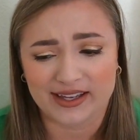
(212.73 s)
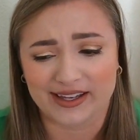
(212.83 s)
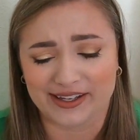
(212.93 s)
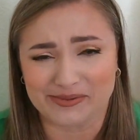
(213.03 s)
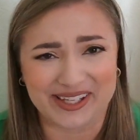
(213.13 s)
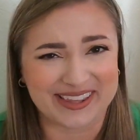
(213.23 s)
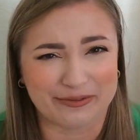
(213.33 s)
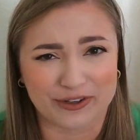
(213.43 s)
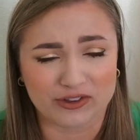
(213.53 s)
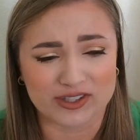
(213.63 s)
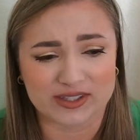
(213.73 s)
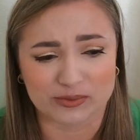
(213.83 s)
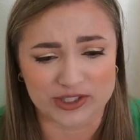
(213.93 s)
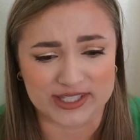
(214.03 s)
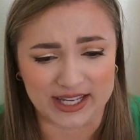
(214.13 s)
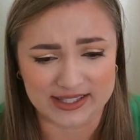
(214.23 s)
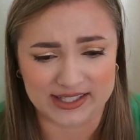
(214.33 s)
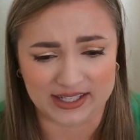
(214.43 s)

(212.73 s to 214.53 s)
Like the fragrance is more dense